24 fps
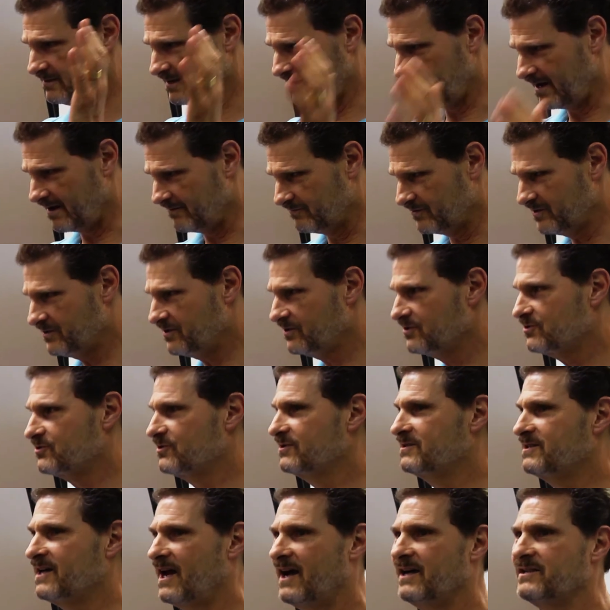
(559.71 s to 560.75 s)
Everything
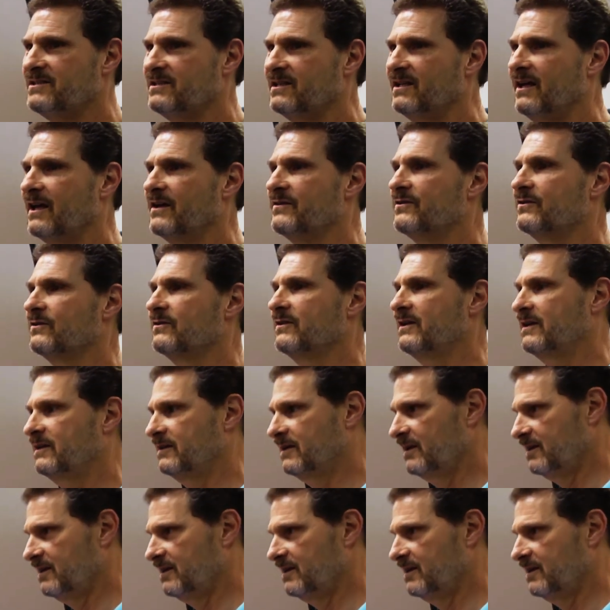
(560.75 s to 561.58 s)
should tie together in